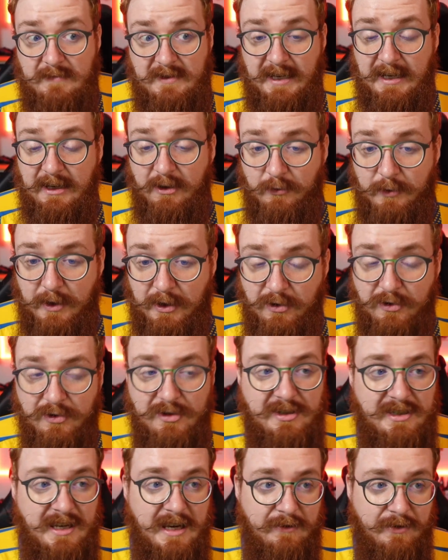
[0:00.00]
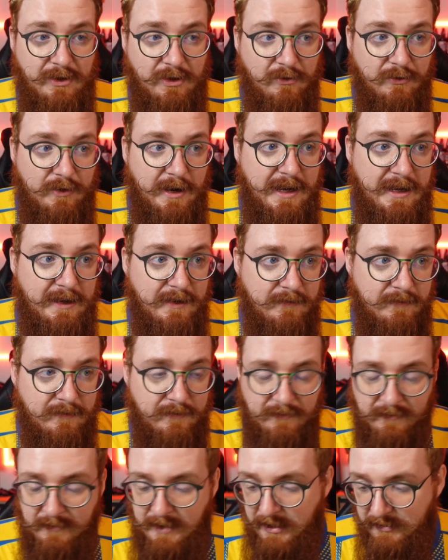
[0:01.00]
Dale with a good save in the rain.
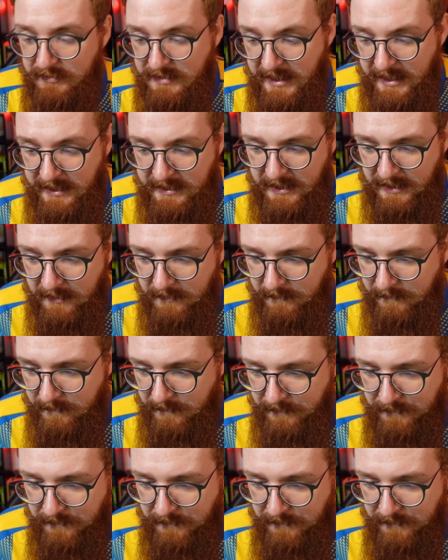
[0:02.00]
I'll take it.